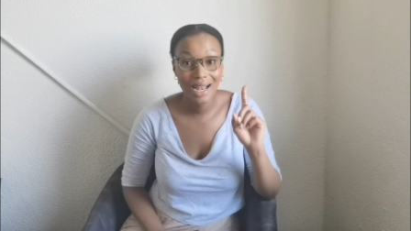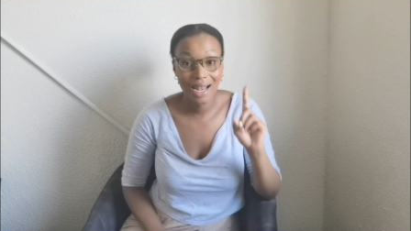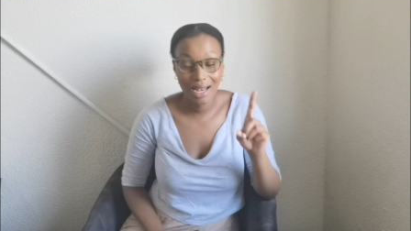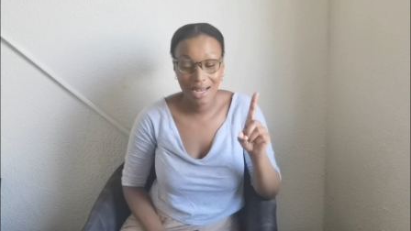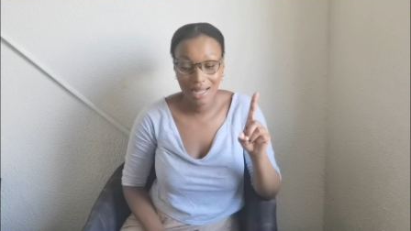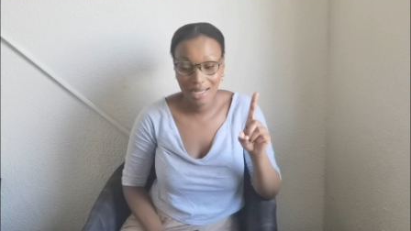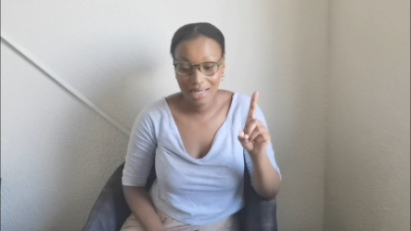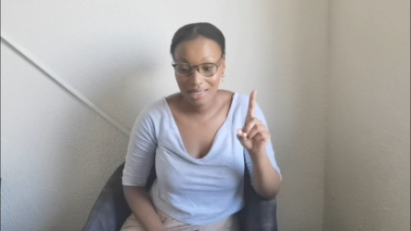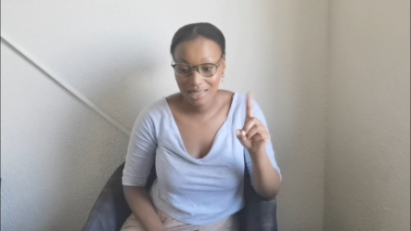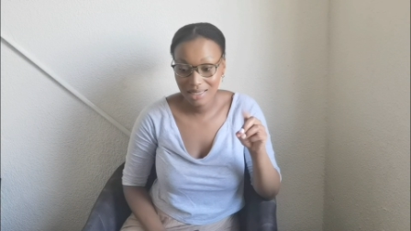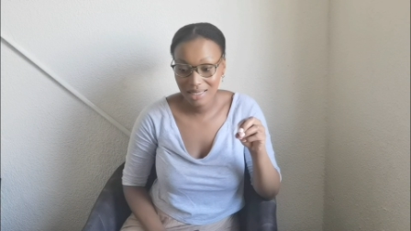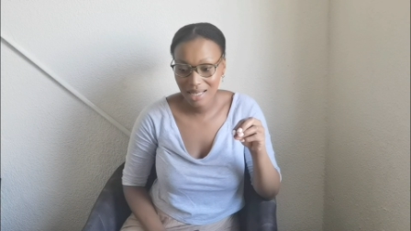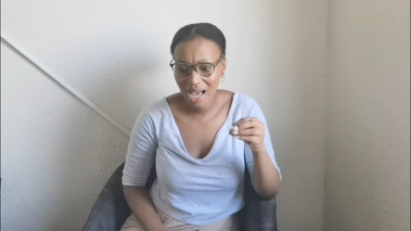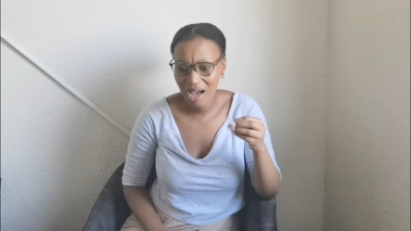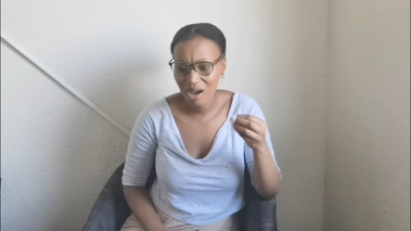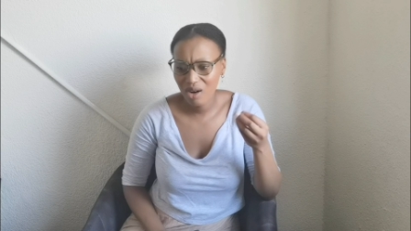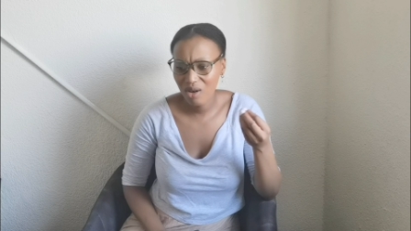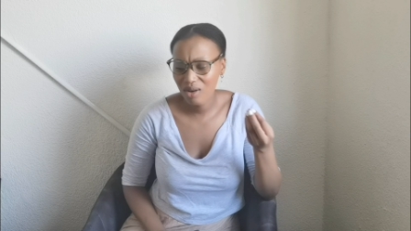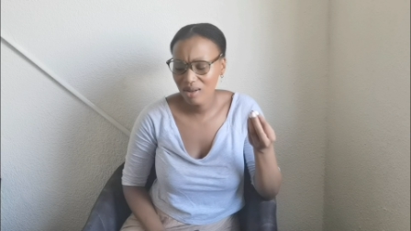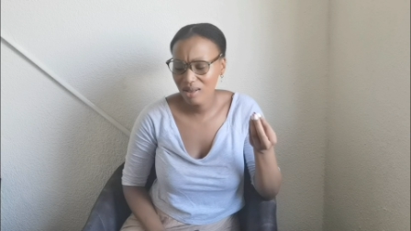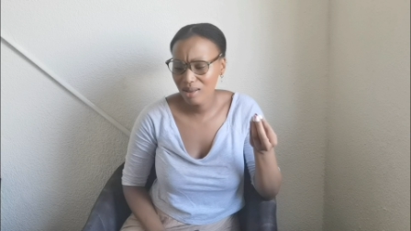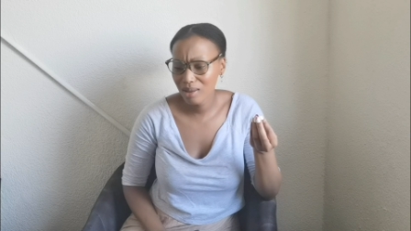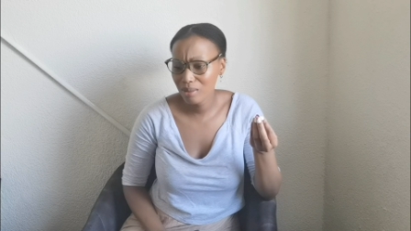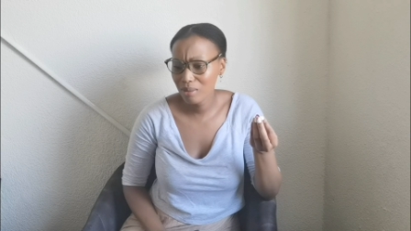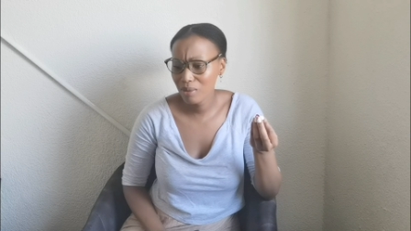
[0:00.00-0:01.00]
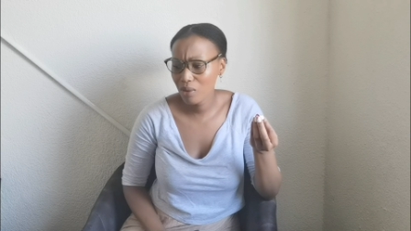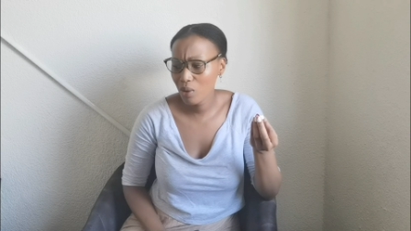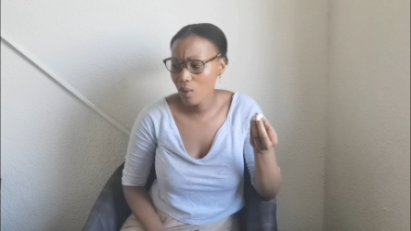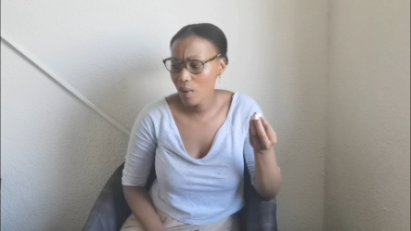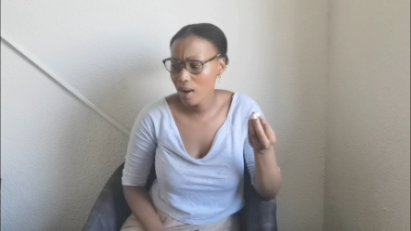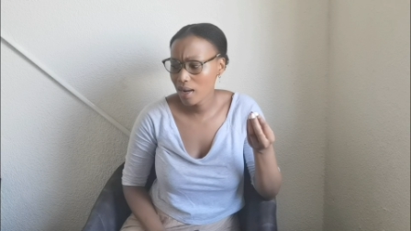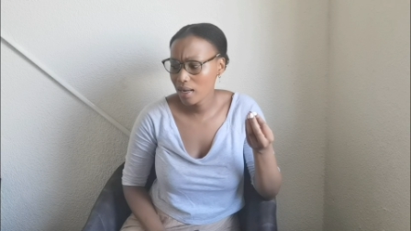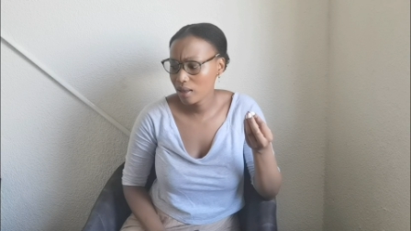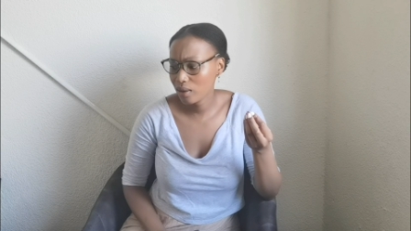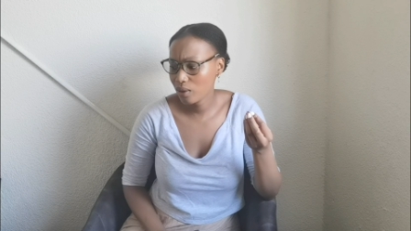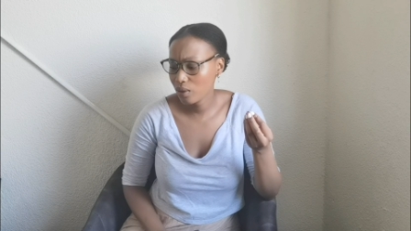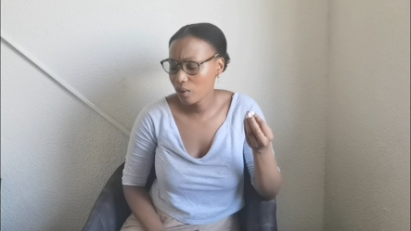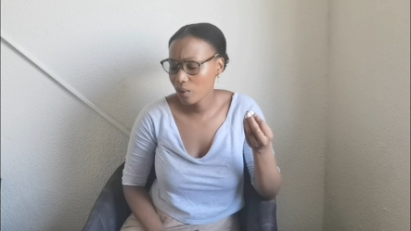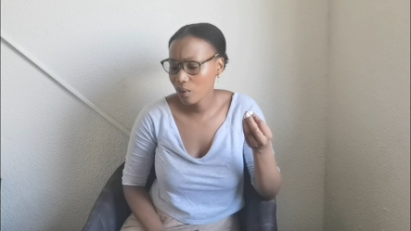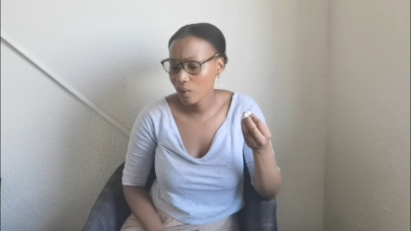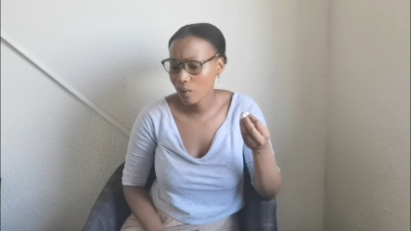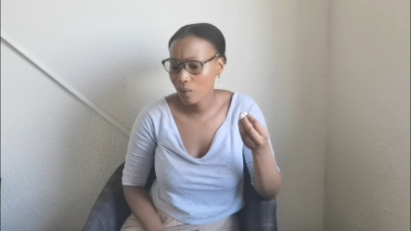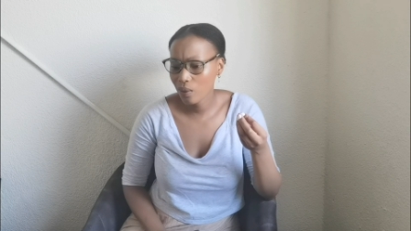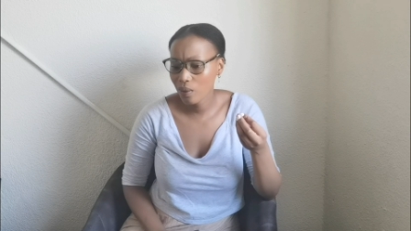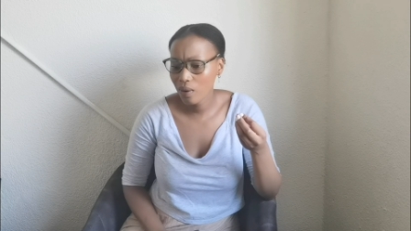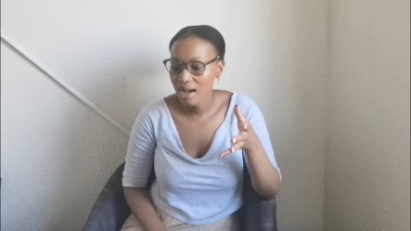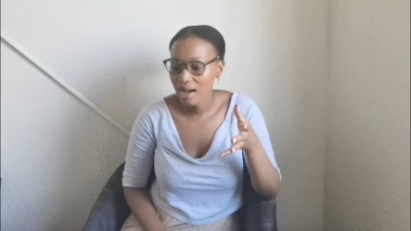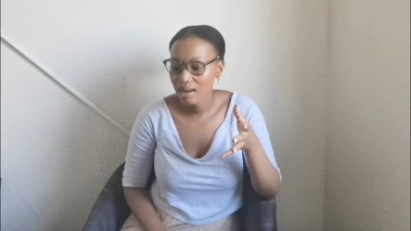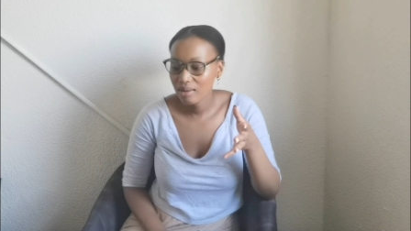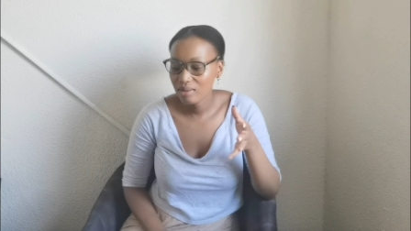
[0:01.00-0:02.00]
clicks i got them a while
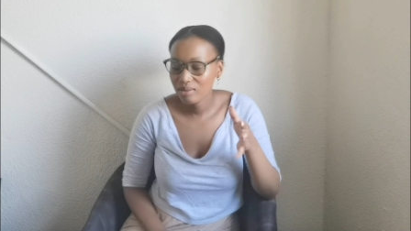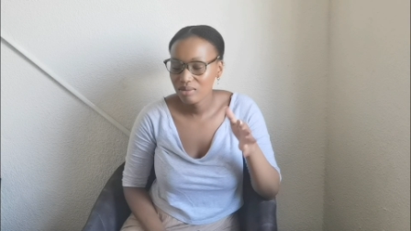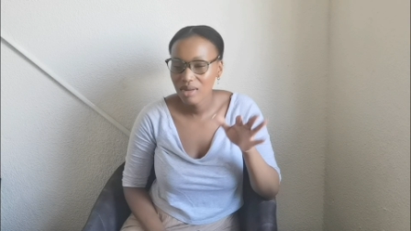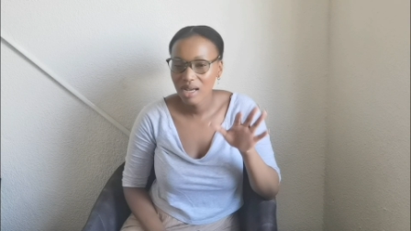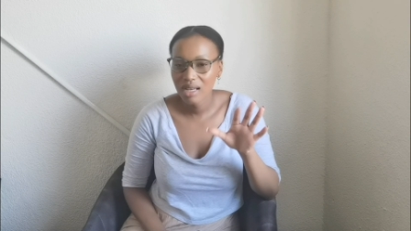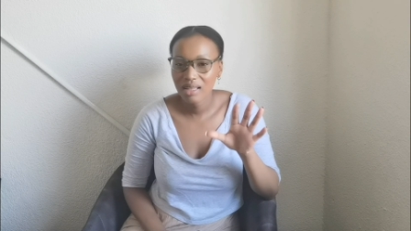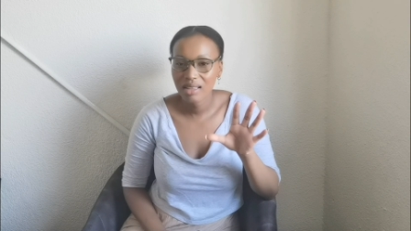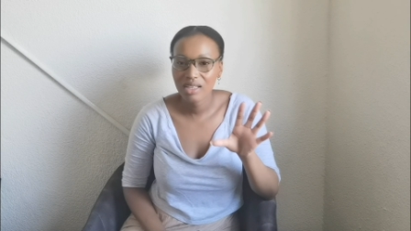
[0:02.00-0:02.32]
ago um,